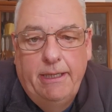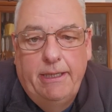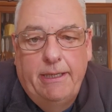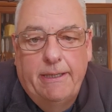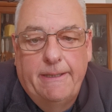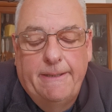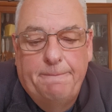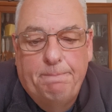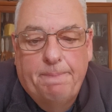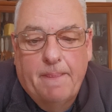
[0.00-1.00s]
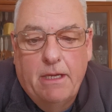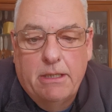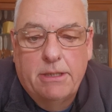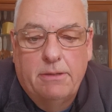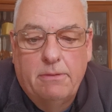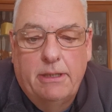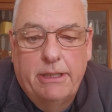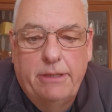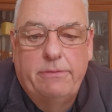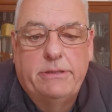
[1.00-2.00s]
I don't
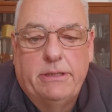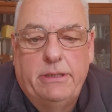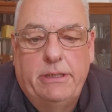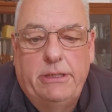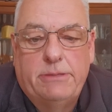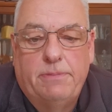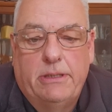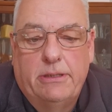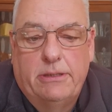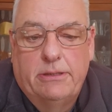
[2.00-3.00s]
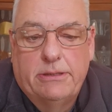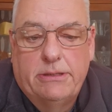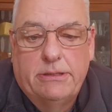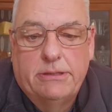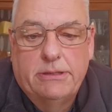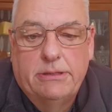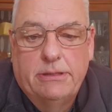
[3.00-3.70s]
like using these because